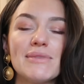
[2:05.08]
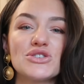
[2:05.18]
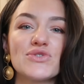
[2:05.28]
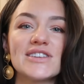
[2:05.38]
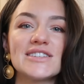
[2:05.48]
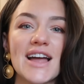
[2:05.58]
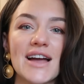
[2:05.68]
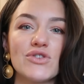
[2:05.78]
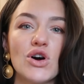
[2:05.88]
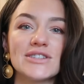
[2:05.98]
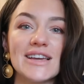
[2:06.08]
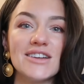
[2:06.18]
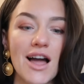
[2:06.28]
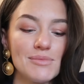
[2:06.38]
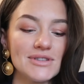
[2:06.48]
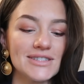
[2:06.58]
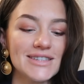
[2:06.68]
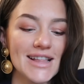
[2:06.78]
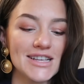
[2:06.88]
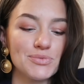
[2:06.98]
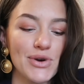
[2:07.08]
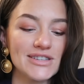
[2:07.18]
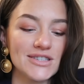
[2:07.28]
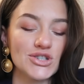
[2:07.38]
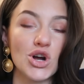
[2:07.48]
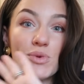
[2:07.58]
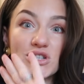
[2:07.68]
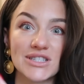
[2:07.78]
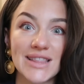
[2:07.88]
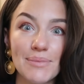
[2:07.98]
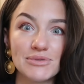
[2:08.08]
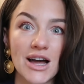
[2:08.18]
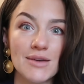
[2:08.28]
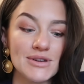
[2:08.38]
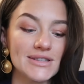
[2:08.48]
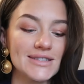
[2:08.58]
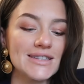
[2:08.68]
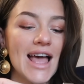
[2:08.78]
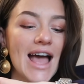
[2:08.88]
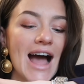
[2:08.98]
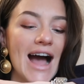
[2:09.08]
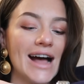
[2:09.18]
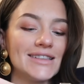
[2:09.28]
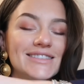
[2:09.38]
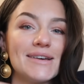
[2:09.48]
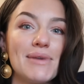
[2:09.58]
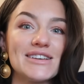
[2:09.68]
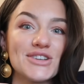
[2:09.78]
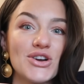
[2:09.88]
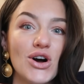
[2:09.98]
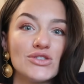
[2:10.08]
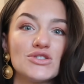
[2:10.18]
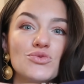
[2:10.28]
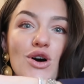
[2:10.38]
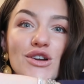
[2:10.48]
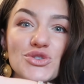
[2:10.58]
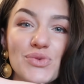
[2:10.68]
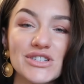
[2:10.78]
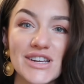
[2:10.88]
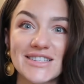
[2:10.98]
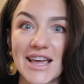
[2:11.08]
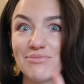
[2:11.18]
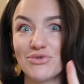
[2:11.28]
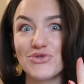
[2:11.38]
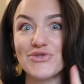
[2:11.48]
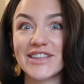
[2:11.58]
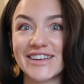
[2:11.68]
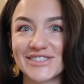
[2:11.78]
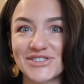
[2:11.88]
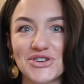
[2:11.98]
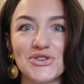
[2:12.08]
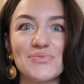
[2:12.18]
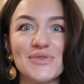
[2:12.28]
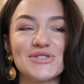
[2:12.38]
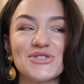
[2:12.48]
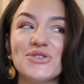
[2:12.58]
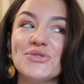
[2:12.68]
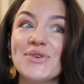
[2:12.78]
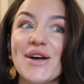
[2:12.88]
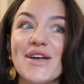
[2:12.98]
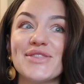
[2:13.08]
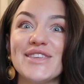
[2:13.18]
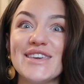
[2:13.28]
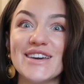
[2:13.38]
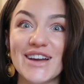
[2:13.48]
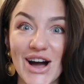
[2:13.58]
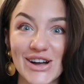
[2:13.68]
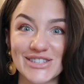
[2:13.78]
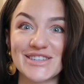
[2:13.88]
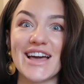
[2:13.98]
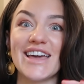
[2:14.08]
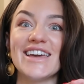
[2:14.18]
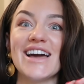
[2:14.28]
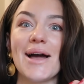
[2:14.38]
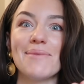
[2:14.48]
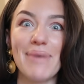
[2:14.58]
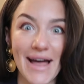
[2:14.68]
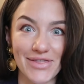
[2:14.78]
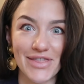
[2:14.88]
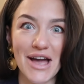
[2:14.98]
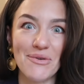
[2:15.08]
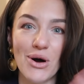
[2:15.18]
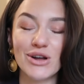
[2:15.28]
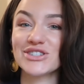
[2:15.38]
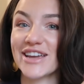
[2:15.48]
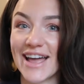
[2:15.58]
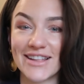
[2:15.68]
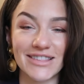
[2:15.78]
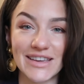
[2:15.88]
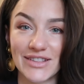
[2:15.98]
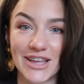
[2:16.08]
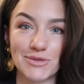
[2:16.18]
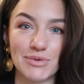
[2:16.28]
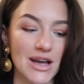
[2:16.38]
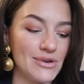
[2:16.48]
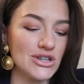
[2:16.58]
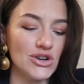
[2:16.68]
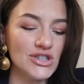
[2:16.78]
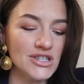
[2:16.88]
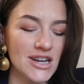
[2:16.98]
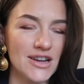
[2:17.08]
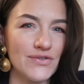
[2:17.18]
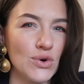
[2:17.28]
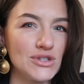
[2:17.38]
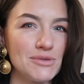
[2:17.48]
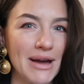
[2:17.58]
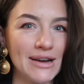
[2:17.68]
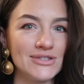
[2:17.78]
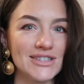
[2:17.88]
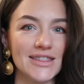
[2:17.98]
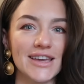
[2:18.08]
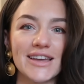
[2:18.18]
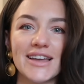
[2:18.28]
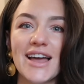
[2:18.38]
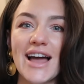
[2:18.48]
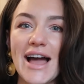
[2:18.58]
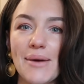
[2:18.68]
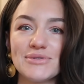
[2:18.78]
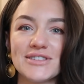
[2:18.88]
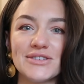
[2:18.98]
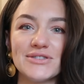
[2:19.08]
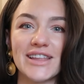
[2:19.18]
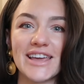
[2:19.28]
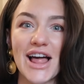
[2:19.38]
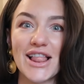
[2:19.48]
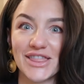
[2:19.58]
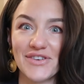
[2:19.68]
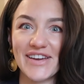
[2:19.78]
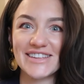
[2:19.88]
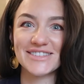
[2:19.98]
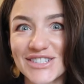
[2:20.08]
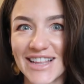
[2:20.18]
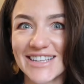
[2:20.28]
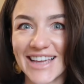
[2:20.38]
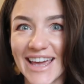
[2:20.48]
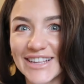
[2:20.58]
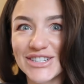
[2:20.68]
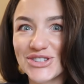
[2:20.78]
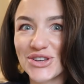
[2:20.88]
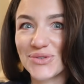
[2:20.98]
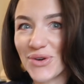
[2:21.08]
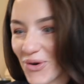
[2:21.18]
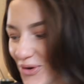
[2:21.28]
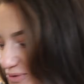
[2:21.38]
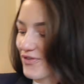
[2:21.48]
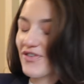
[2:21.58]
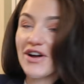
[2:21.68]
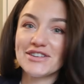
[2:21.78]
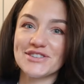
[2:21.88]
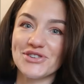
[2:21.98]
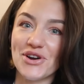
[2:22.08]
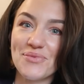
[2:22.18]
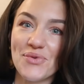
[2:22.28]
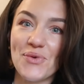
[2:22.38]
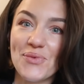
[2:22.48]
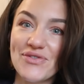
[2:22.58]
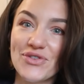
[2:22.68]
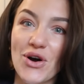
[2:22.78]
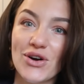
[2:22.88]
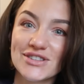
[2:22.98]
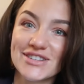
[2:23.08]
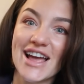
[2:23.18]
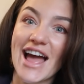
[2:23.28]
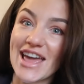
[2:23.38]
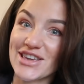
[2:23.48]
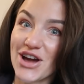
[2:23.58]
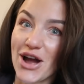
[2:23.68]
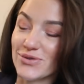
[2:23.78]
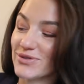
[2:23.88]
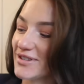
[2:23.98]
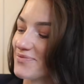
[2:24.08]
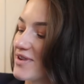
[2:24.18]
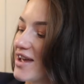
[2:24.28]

my jewelry today, I've got a diamond tennis bracelet on, which is lab diamonds, and then my Seconda watch, which is a brilliant dupe to the Cartier Panther watch. Again, I'll leave it linked below. It's under £40, I think. Absolutely love it. So let's get into the haul. First up, we've got a coat.